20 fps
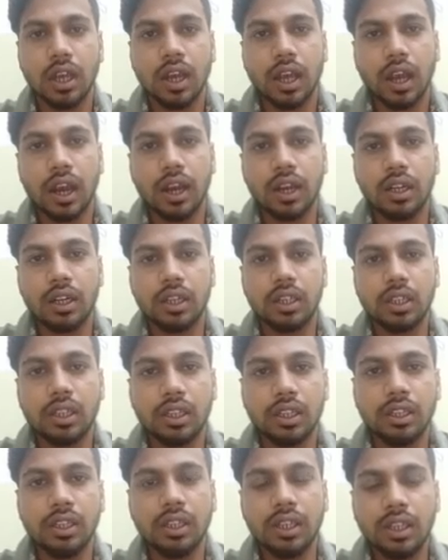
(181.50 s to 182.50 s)
And
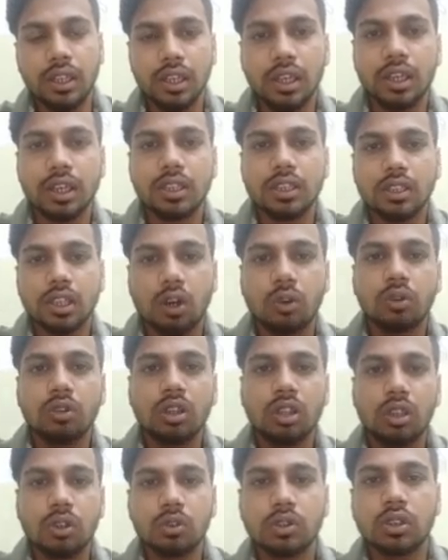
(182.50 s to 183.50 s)
in any case, how the
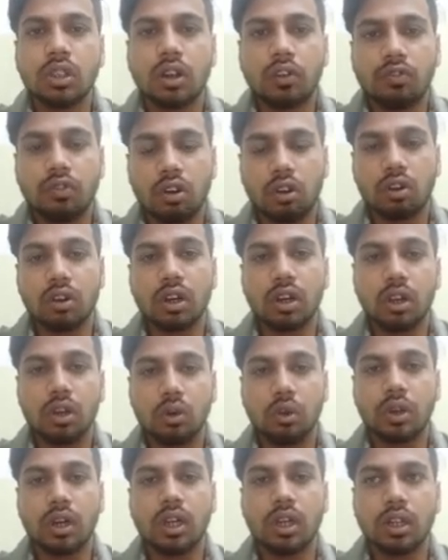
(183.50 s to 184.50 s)
user forget
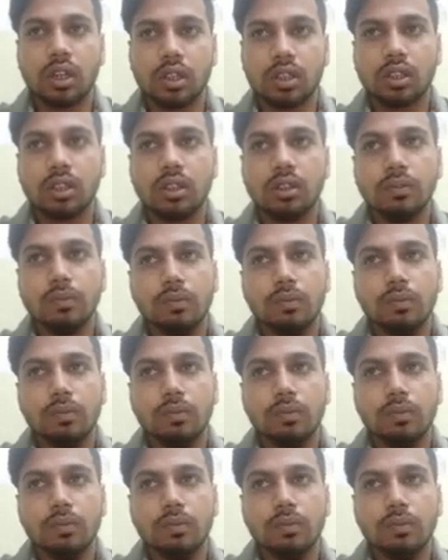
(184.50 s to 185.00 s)
to enter the